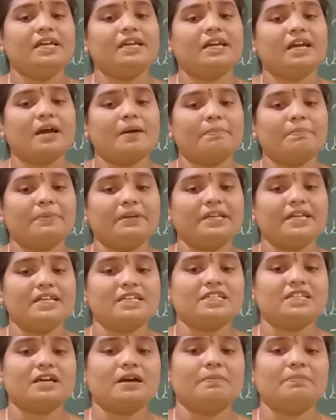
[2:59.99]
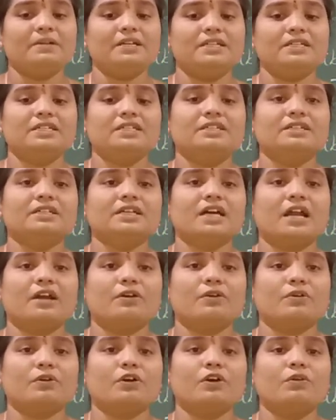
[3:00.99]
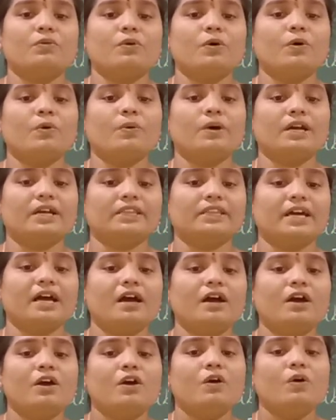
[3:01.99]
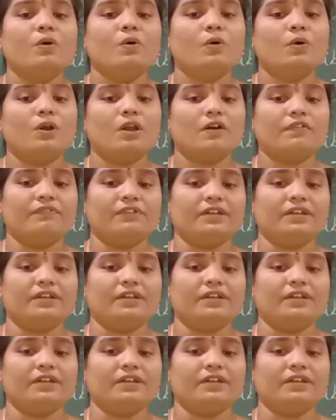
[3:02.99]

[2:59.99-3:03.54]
Company established control over the whole of